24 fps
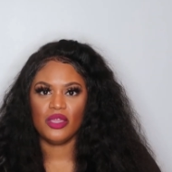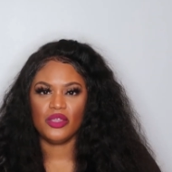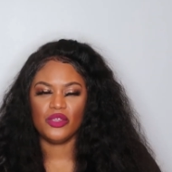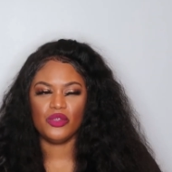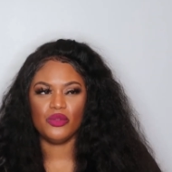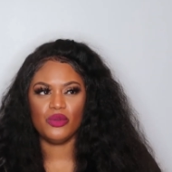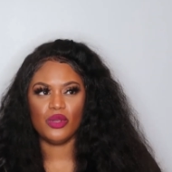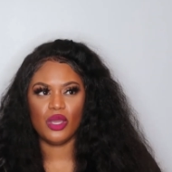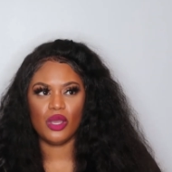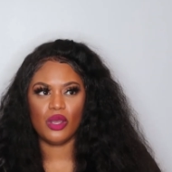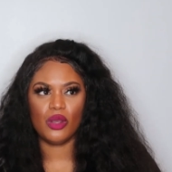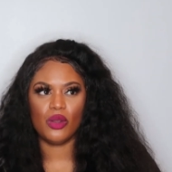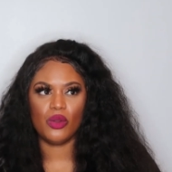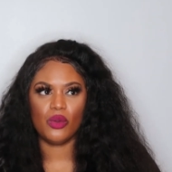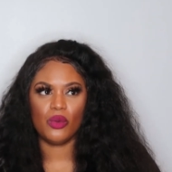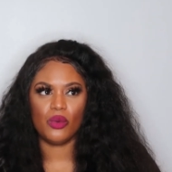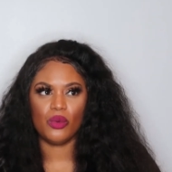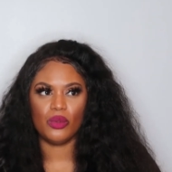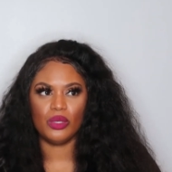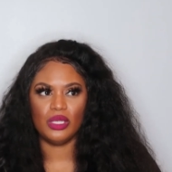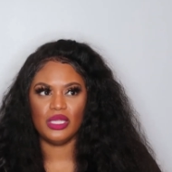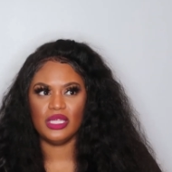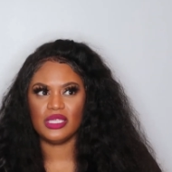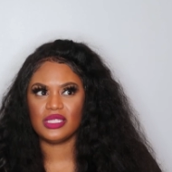you know,
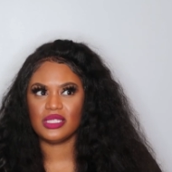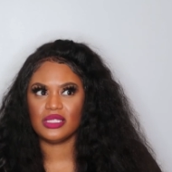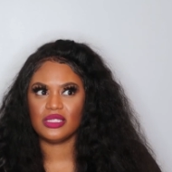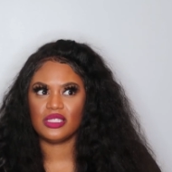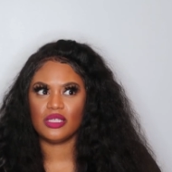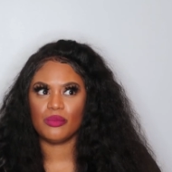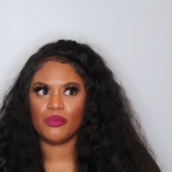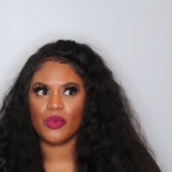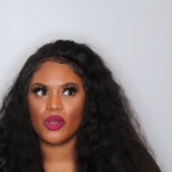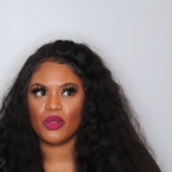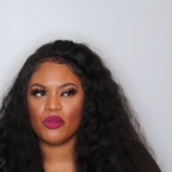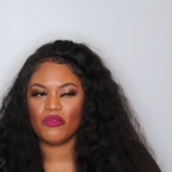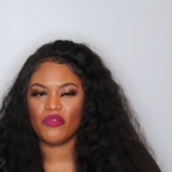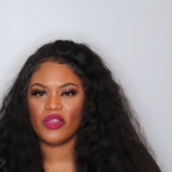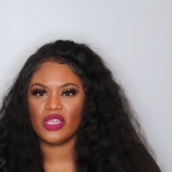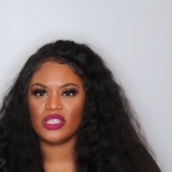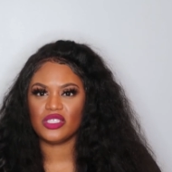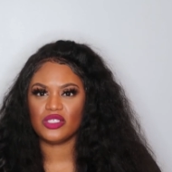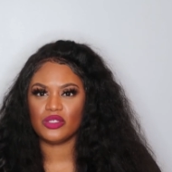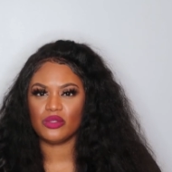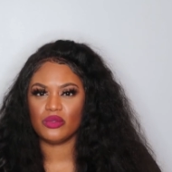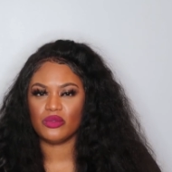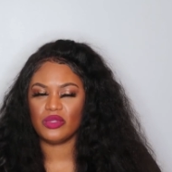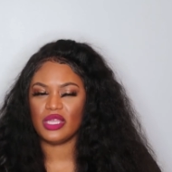listen to
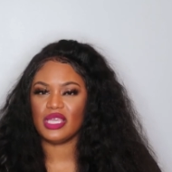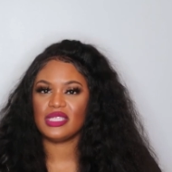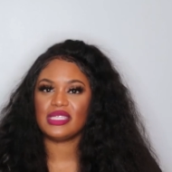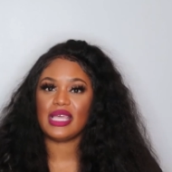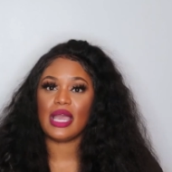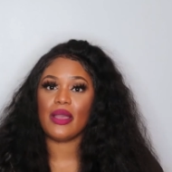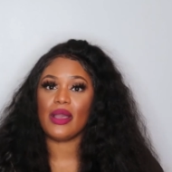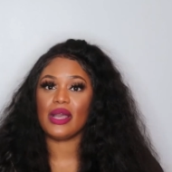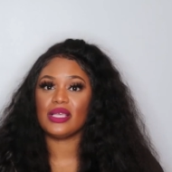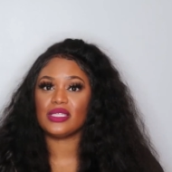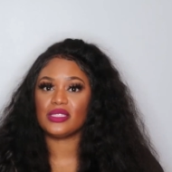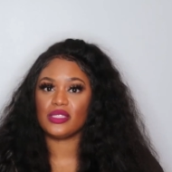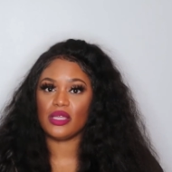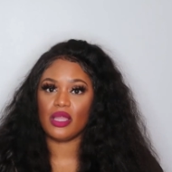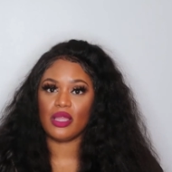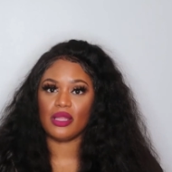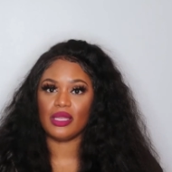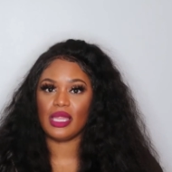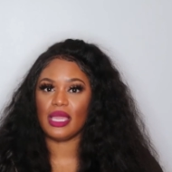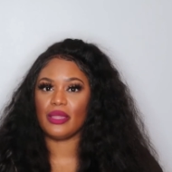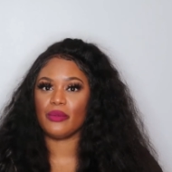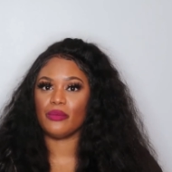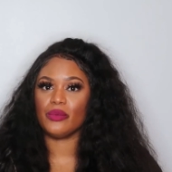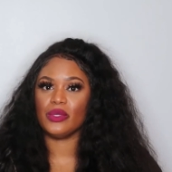motivational. That's how I started,
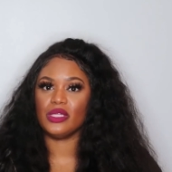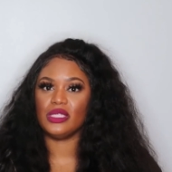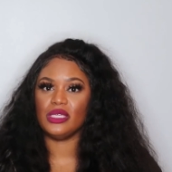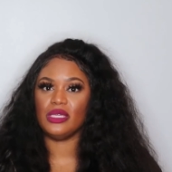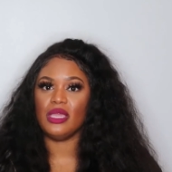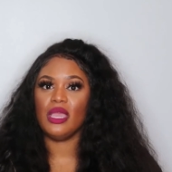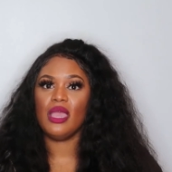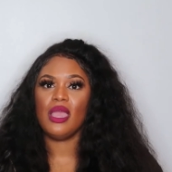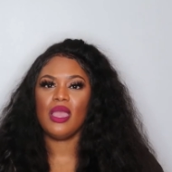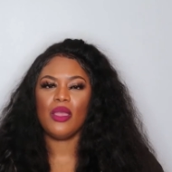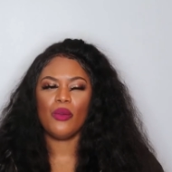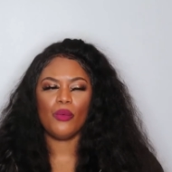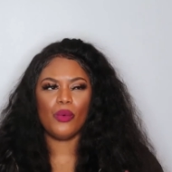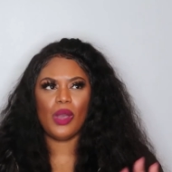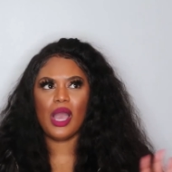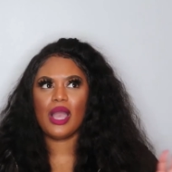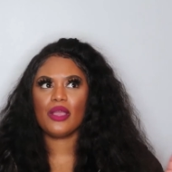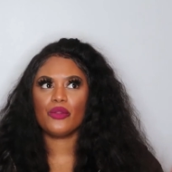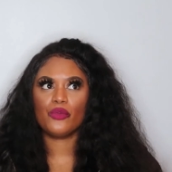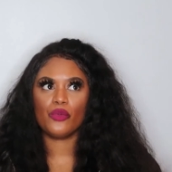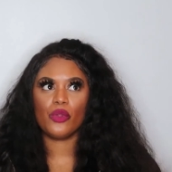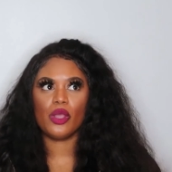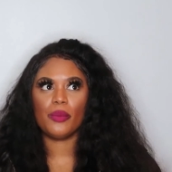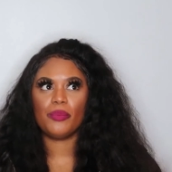like, really. Well,
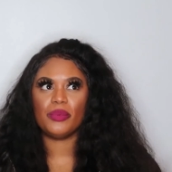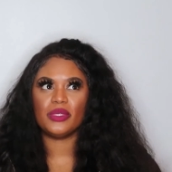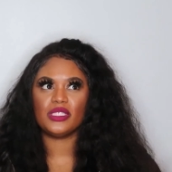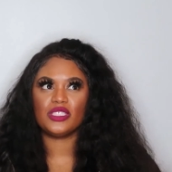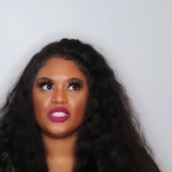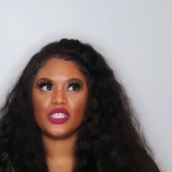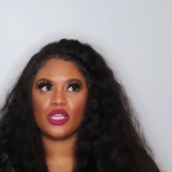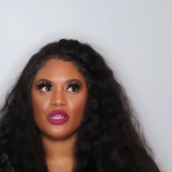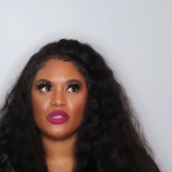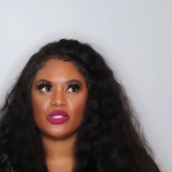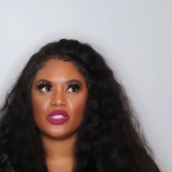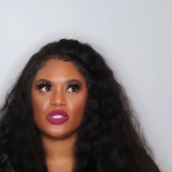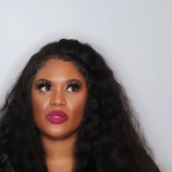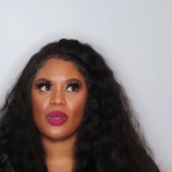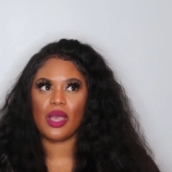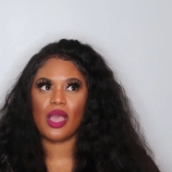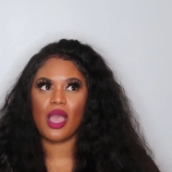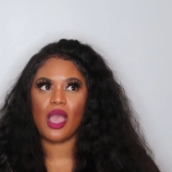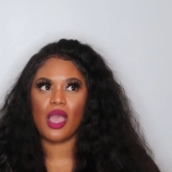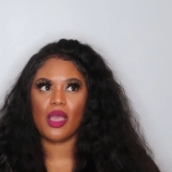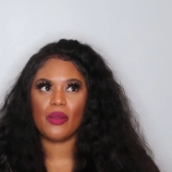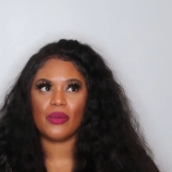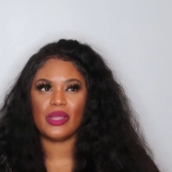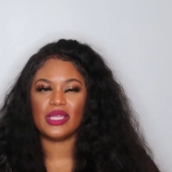I grew up in church, so
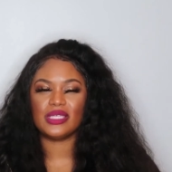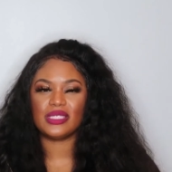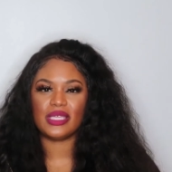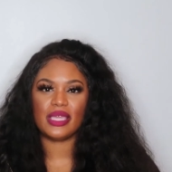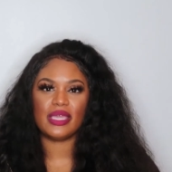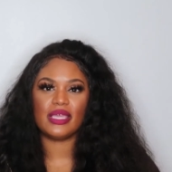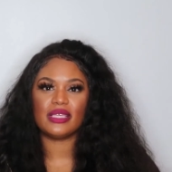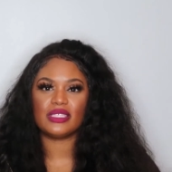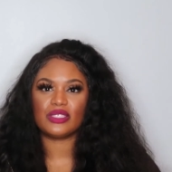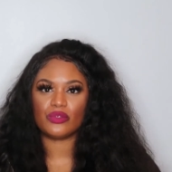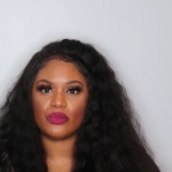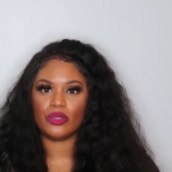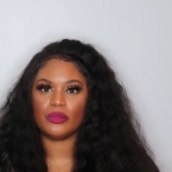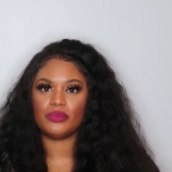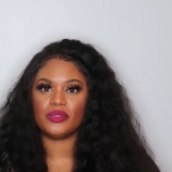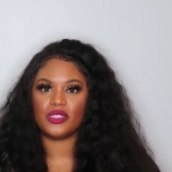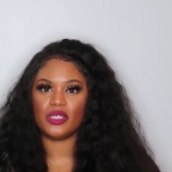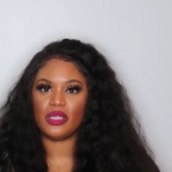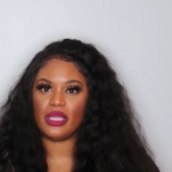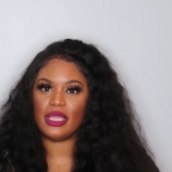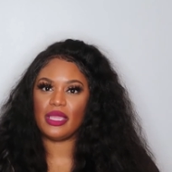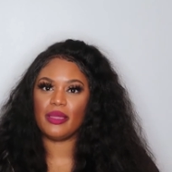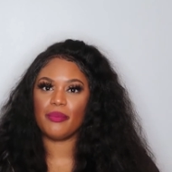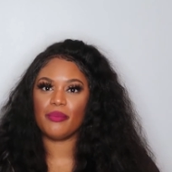I always had scripture
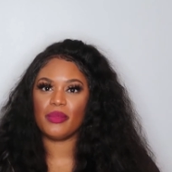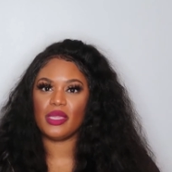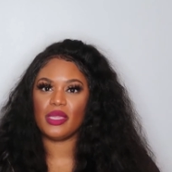in